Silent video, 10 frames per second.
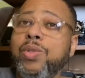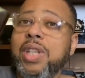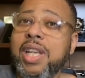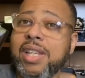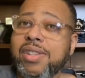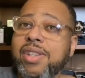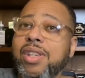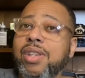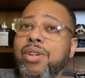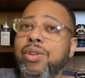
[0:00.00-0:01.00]

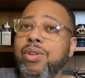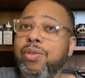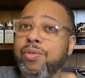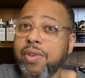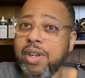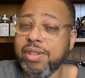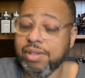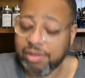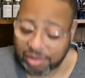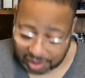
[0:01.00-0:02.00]
Issey Eau Fraiche
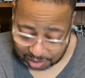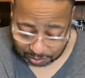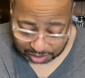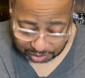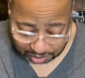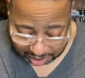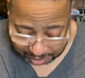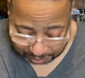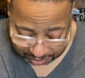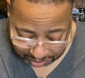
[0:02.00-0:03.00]
is what you
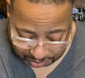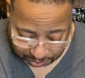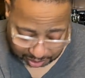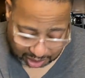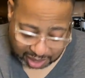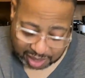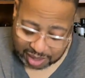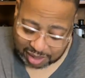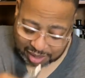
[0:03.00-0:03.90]
have with this one. And